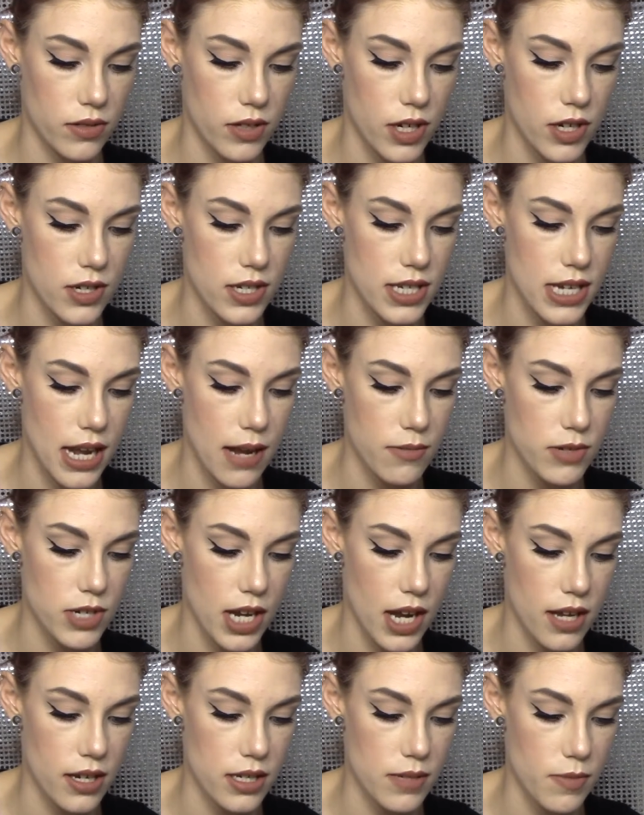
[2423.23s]
Her
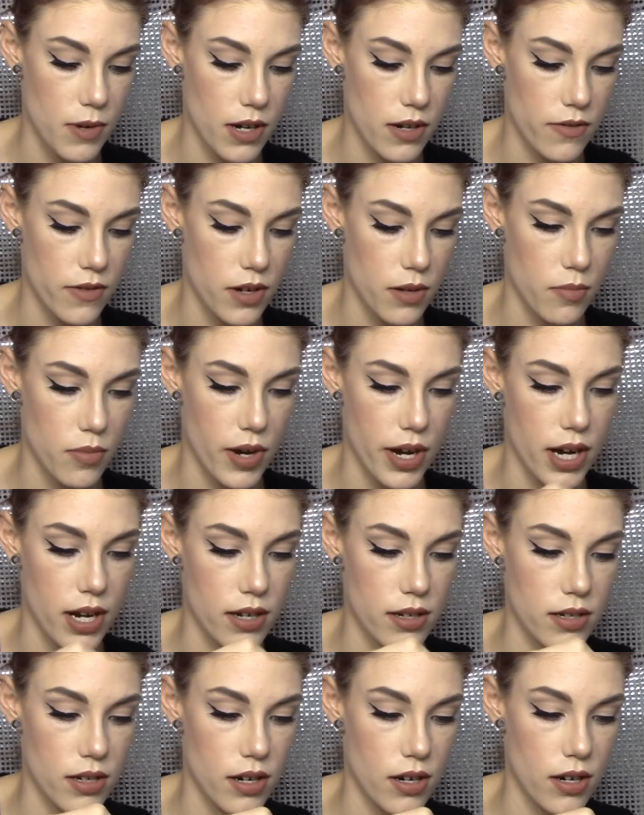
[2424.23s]
Snapchat is part of her
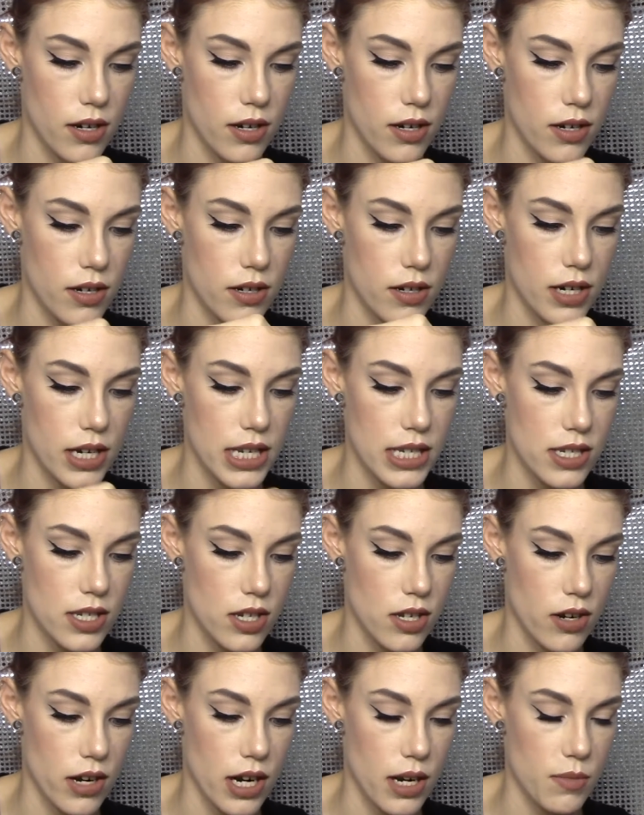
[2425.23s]
brand. Her
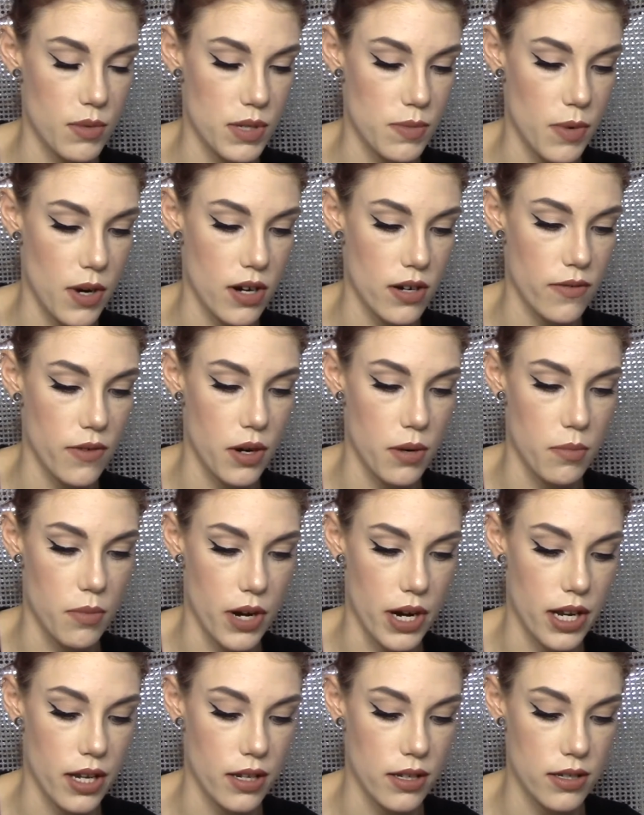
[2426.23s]
Instagram is part of her
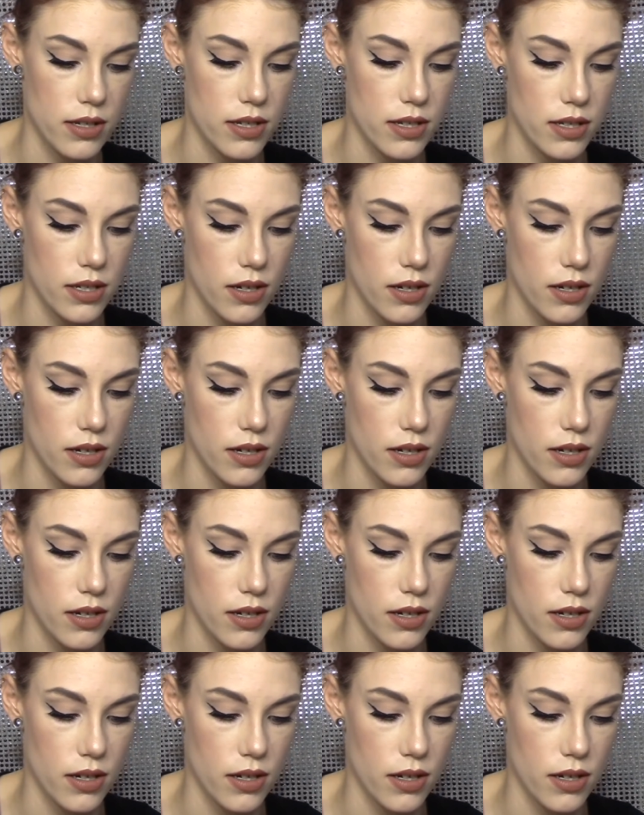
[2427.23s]
brand.